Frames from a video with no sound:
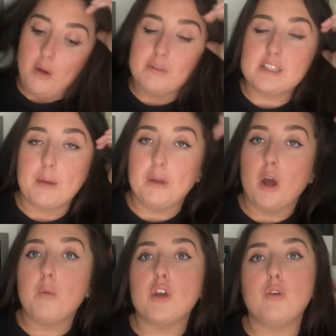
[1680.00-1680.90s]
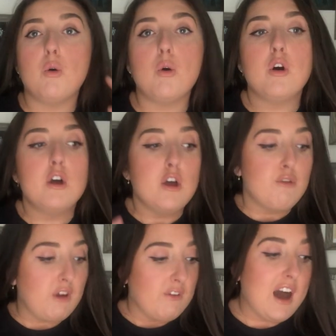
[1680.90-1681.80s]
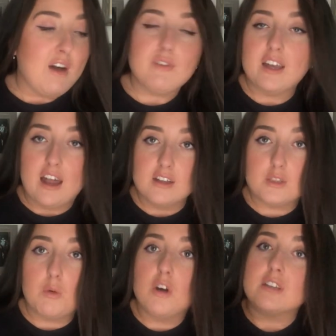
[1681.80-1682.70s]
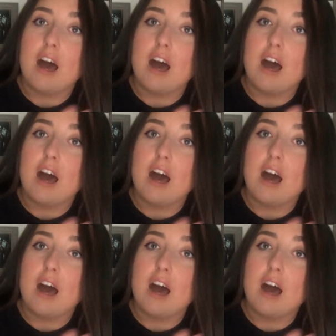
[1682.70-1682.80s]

the comments down below what your favourite advent calendar was.